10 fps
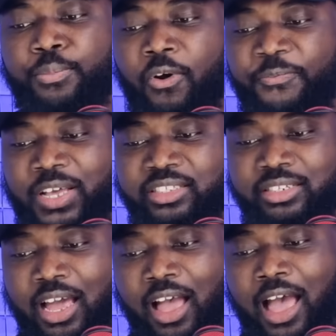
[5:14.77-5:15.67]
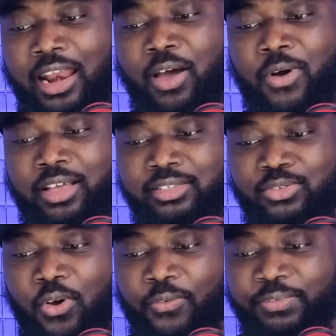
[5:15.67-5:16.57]
Professional
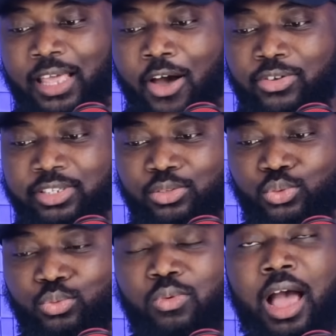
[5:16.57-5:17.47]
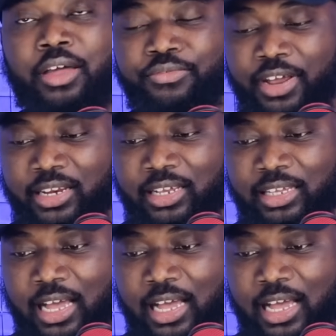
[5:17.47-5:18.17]
allowance of 1,200